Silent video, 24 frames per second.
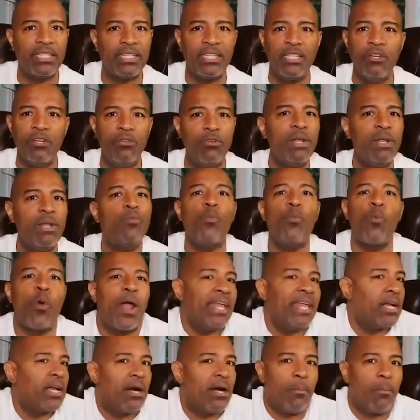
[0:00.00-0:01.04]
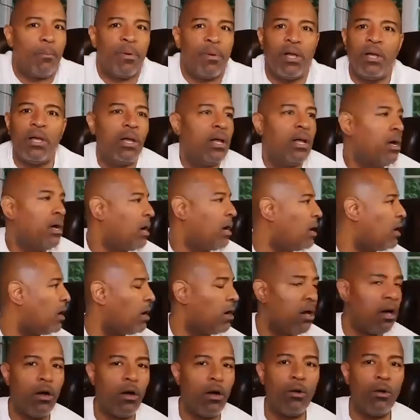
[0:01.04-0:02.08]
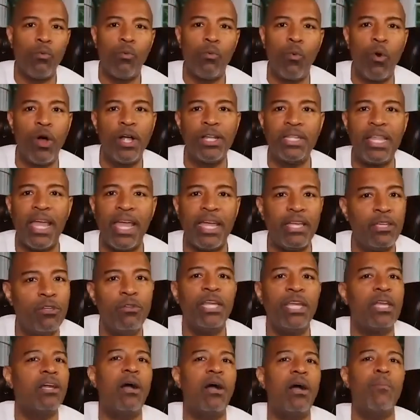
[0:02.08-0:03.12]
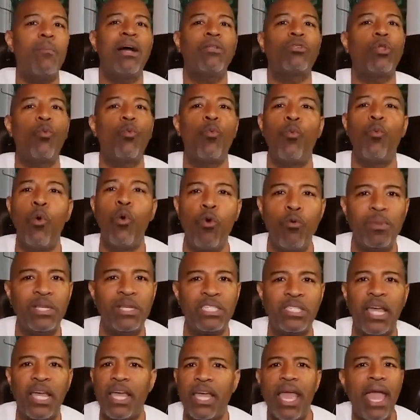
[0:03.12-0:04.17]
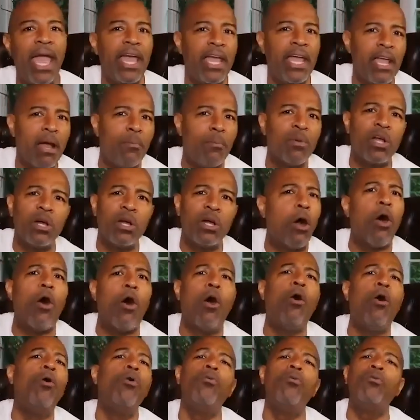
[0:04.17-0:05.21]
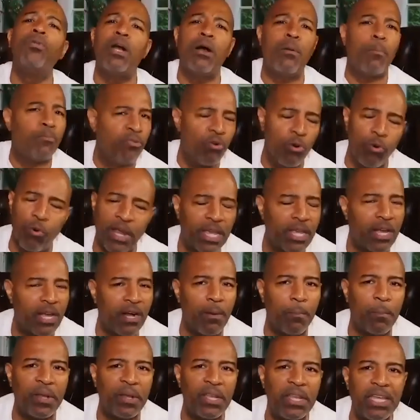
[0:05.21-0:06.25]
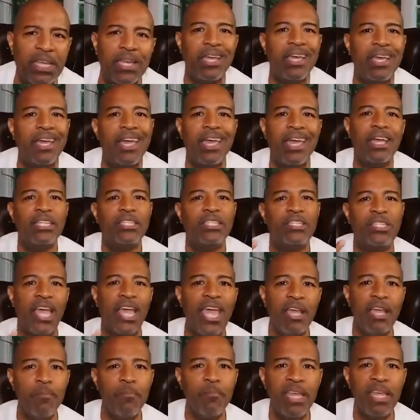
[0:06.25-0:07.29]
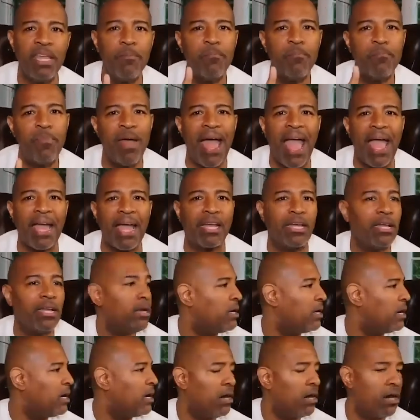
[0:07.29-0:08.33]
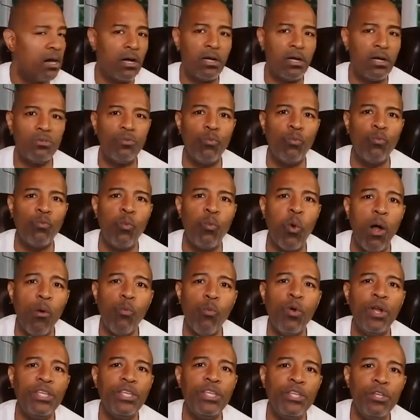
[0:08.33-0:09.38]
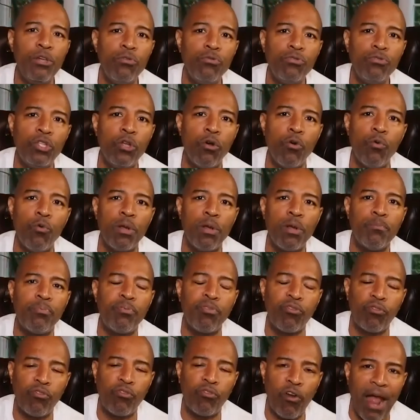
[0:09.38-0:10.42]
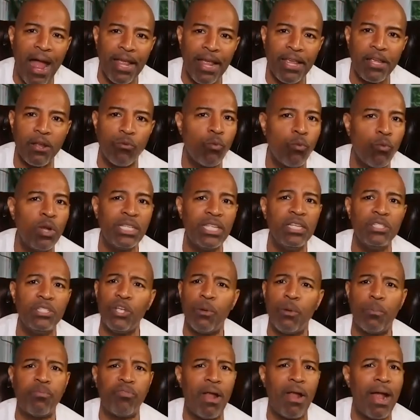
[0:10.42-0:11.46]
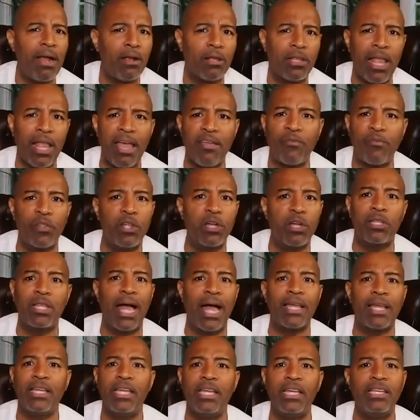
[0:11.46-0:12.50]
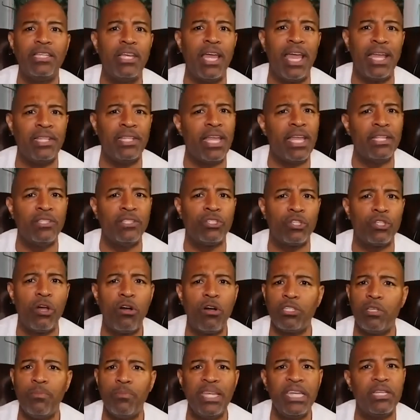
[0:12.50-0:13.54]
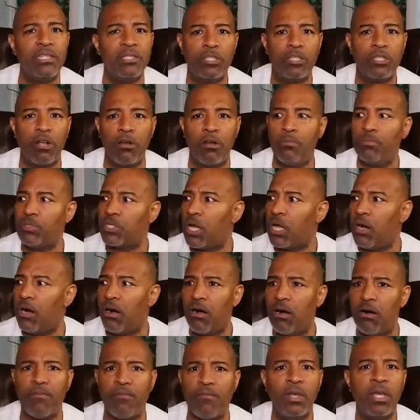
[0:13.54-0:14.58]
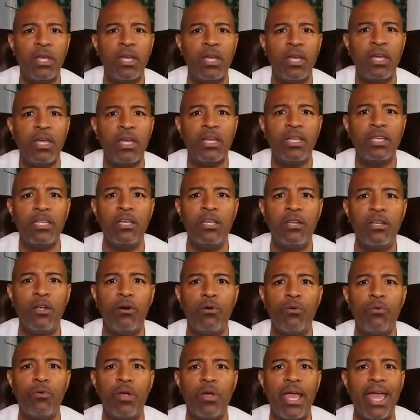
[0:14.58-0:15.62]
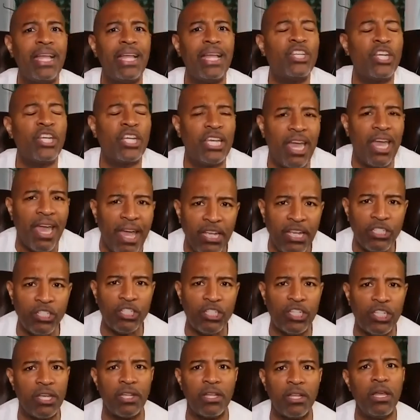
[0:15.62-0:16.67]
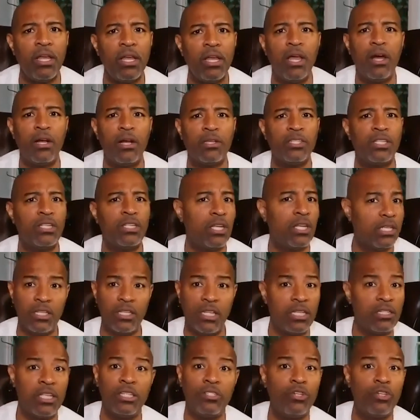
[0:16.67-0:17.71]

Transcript: you didn't wake up uh, one day. You didn't come out the womb and say, hey, no. I'm going to own a brewing company. Take me back. Uh, yeah. What were you doing prior? What did your prior life look like? And, and talk to me in terms of, you know, education. D- did